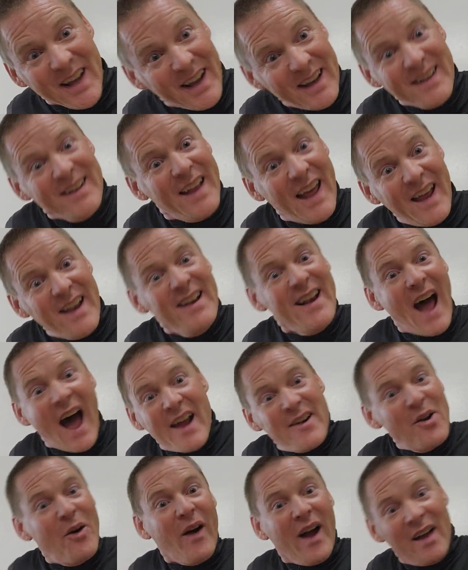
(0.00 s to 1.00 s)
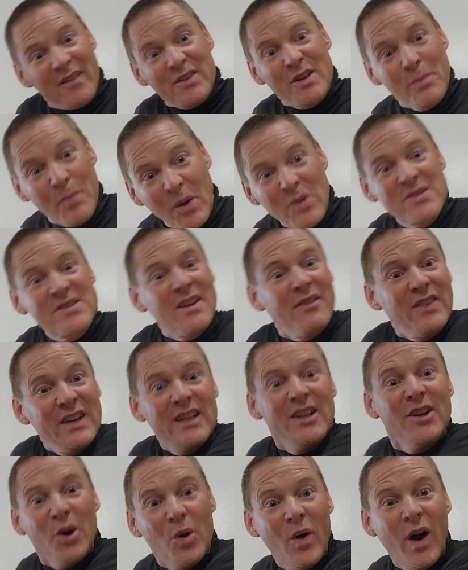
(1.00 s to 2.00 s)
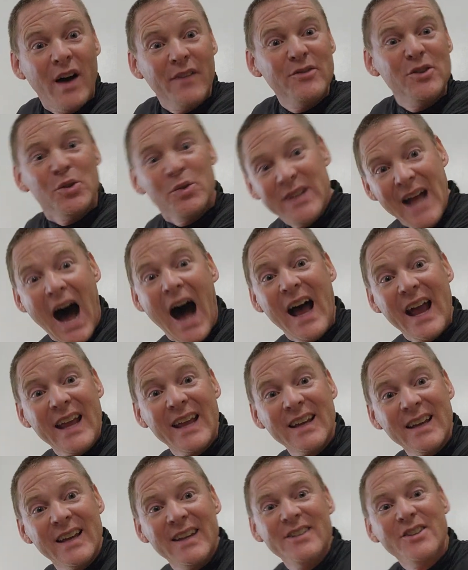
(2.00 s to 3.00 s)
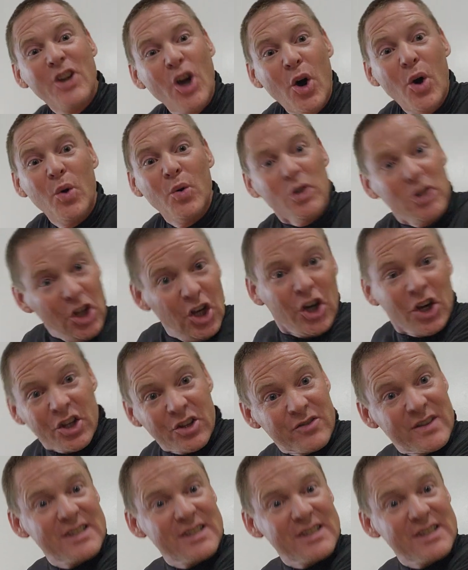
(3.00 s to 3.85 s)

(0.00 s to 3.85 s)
And then I don't have to post a video of you dying and go, look,